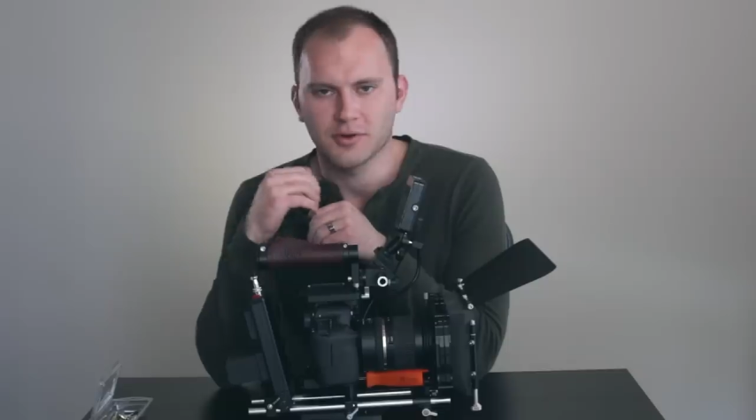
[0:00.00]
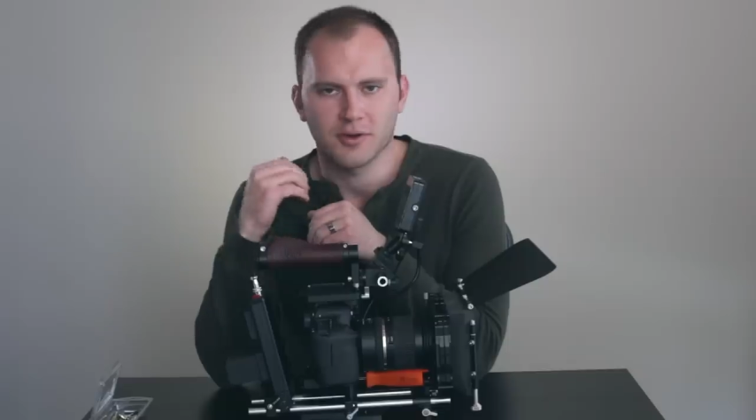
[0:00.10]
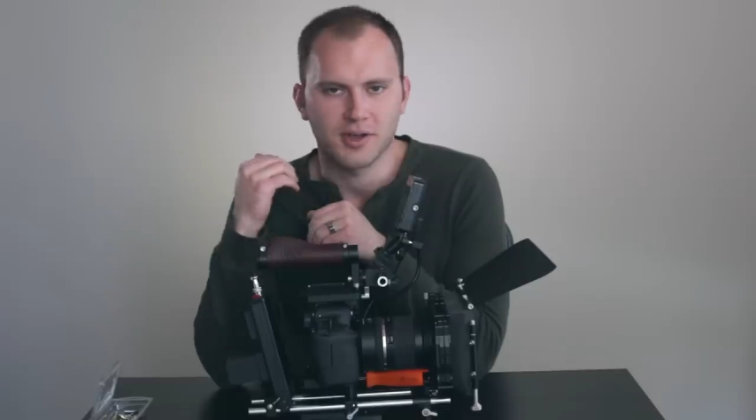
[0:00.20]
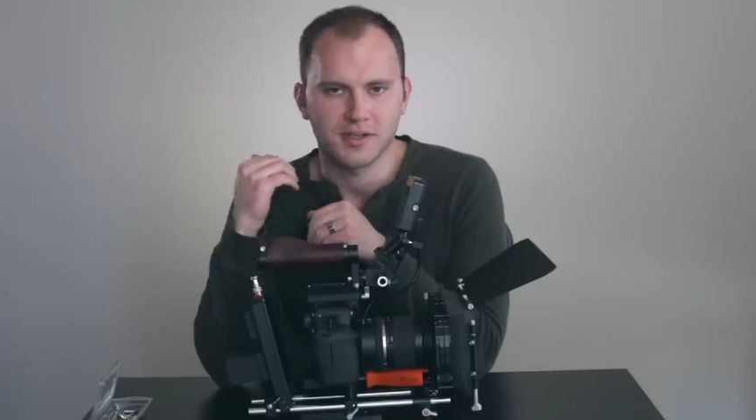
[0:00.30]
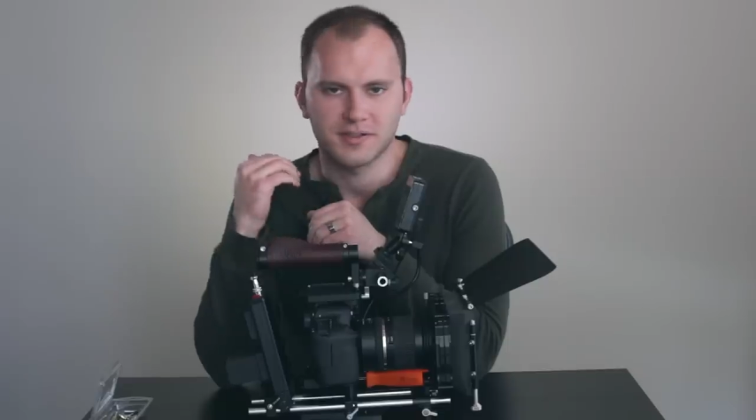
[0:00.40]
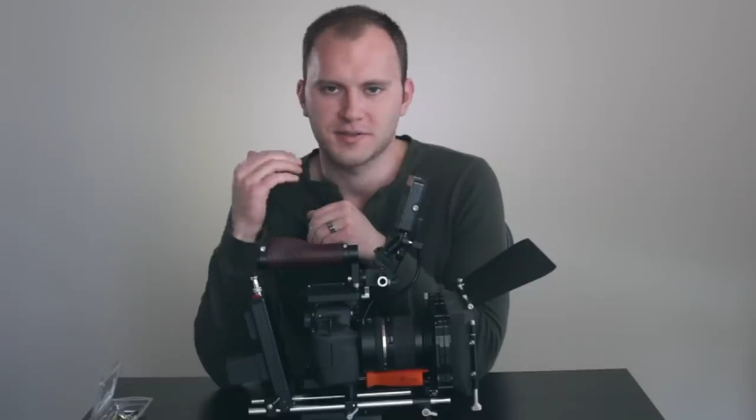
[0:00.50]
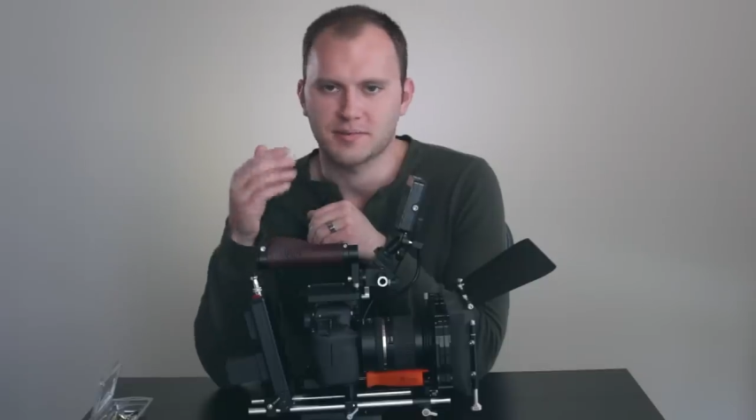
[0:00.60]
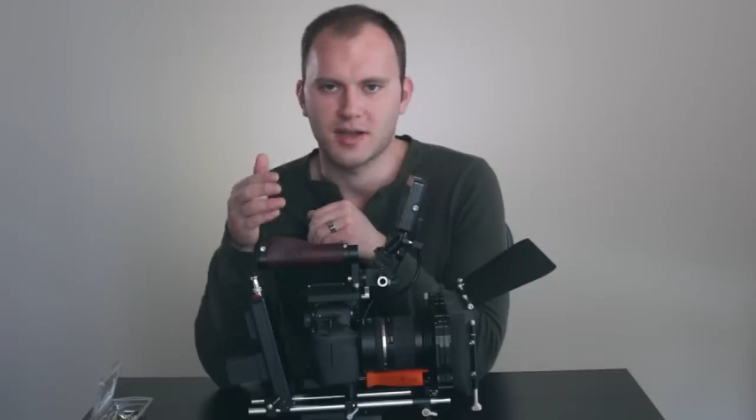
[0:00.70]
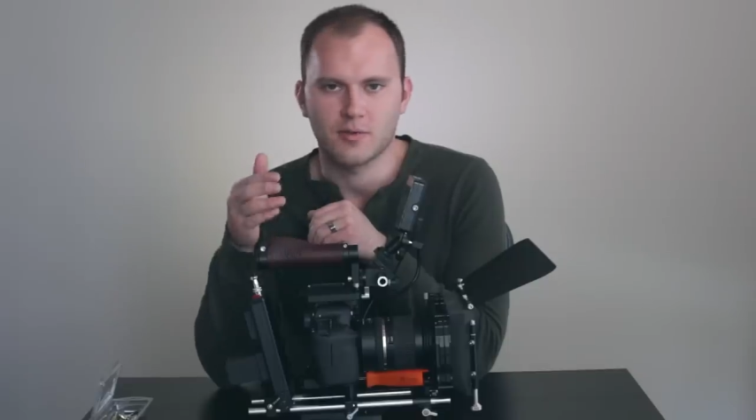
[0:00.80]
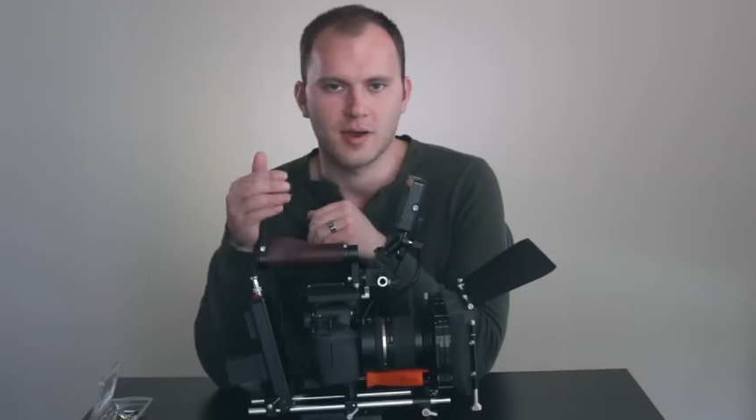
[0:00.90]

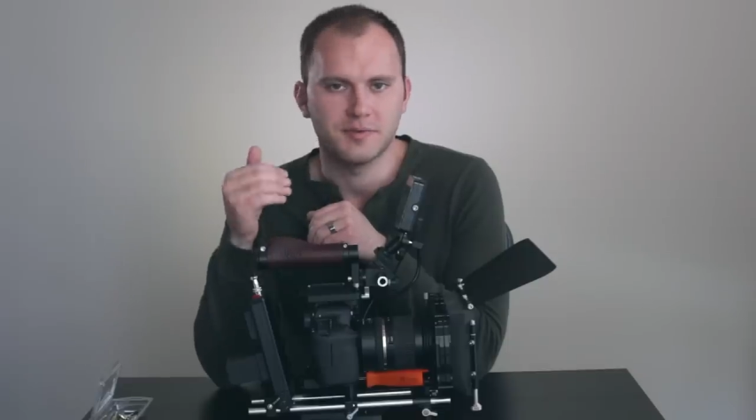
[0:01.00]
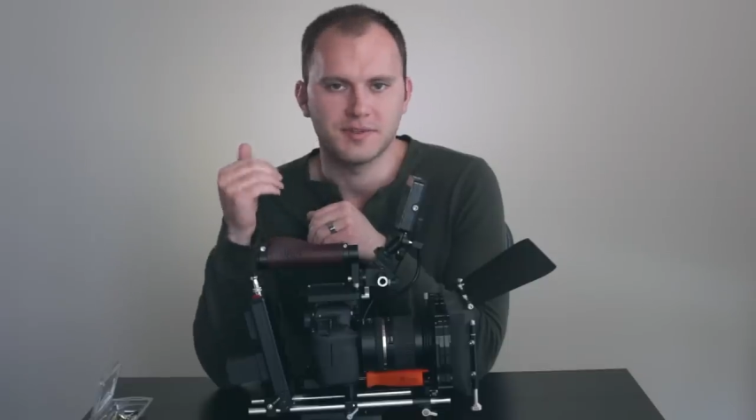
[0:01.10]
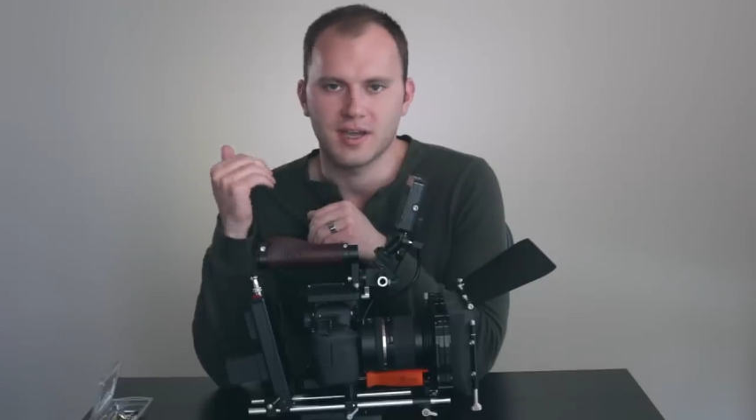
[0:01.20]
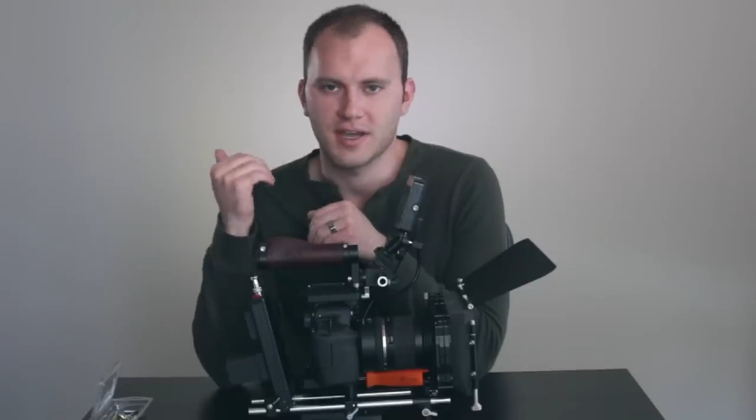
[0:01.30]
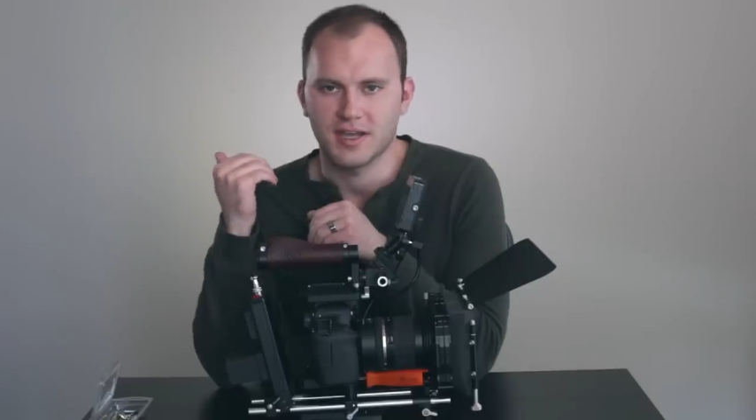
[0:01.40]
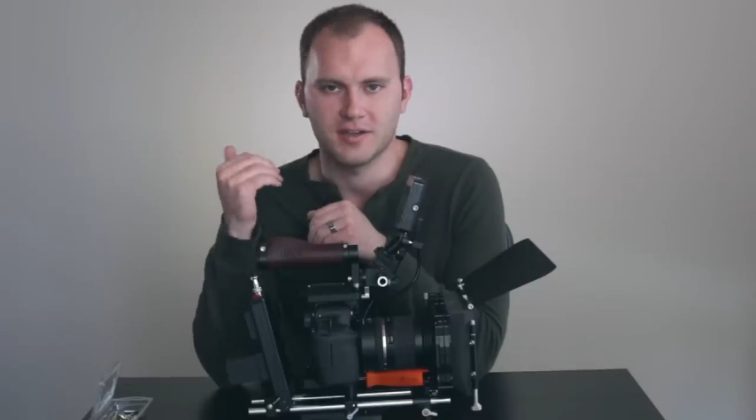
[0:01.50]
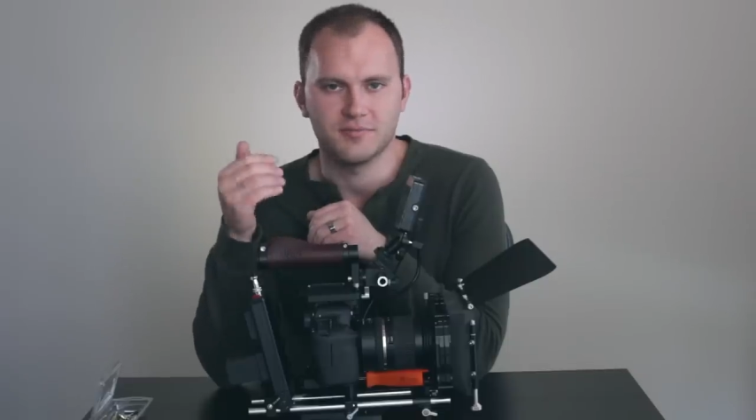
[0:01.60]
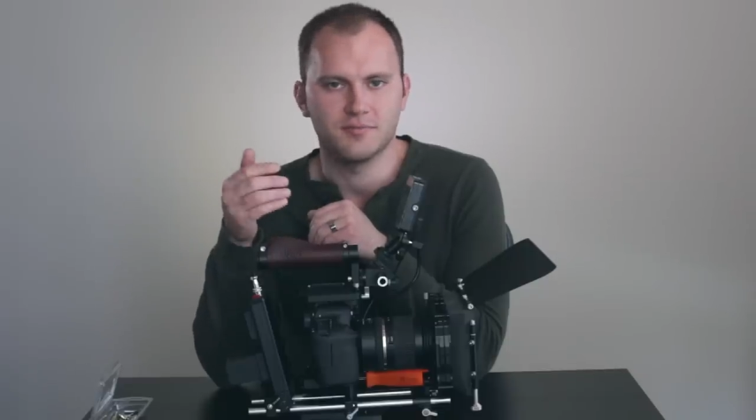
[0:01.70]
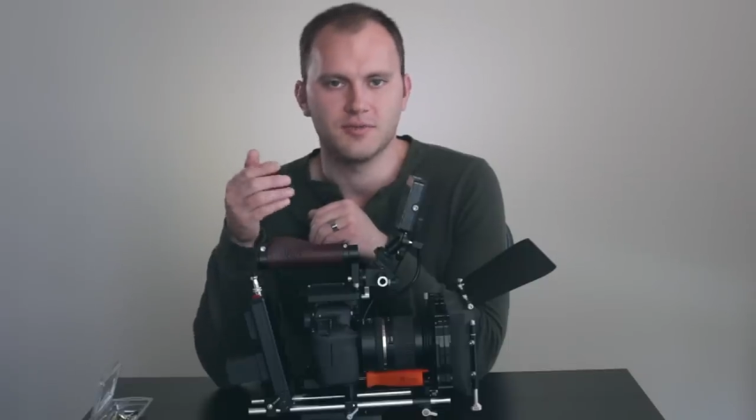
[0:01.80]
across my website,